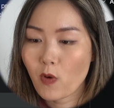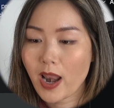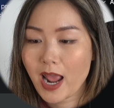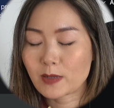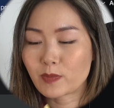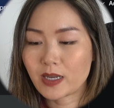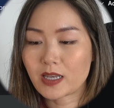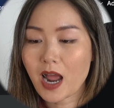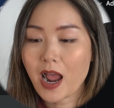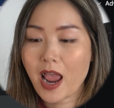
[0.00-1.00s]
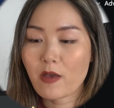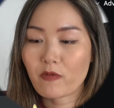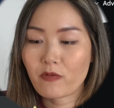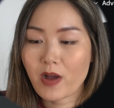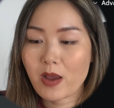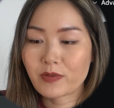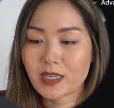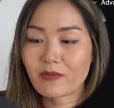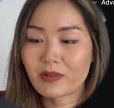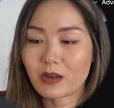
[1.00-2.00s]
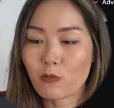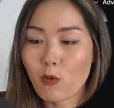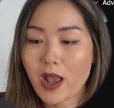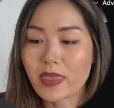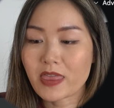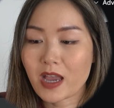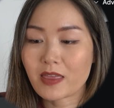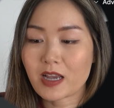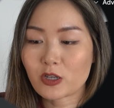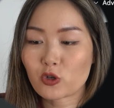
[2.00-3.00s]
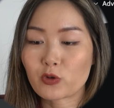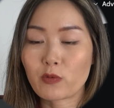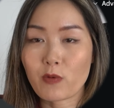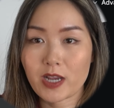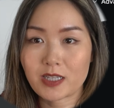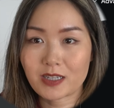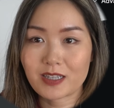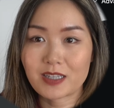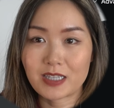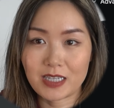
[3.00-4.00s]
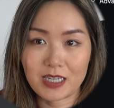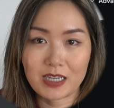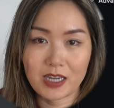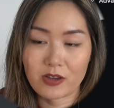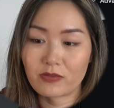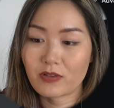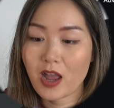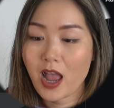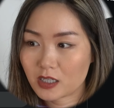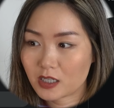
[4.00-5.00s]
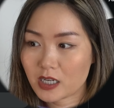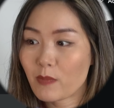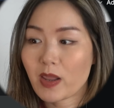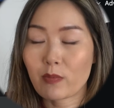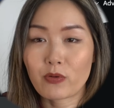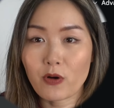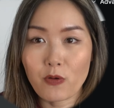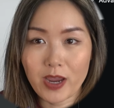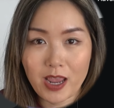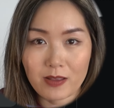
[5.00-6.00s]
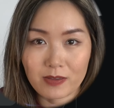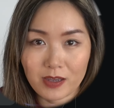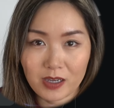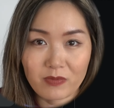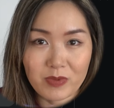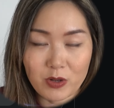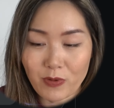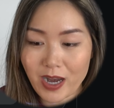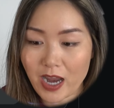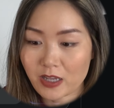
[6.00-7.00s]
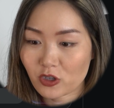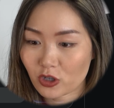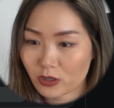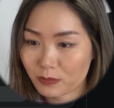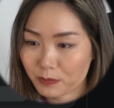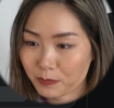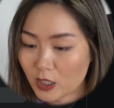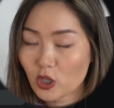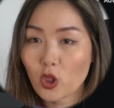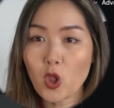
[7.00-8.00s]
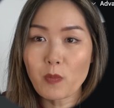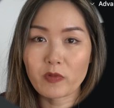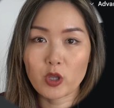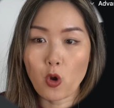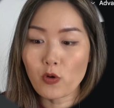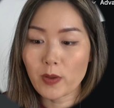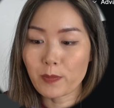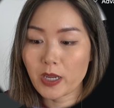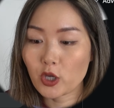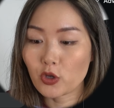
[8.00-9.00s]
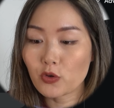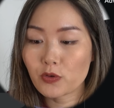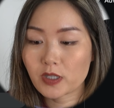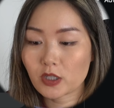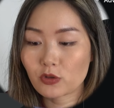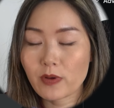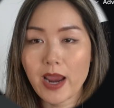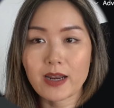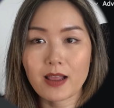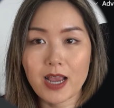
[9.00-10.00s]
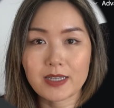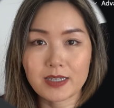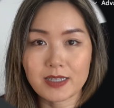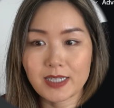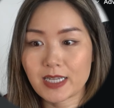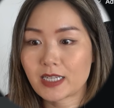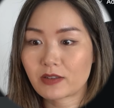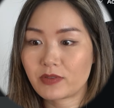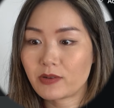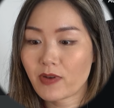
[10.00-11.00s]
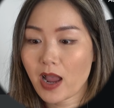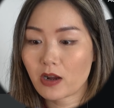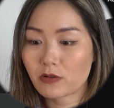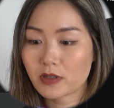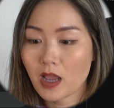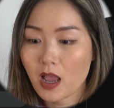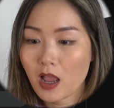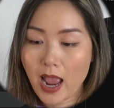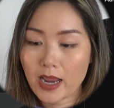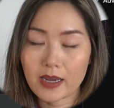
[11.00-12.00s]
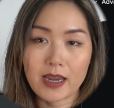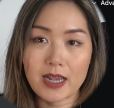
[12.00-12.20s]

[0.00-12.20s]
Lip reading: what has been done at 571 Dundas Street West. See if Gemini Pro can give me the right answer. It's a long token being used to analyzing CSV files. I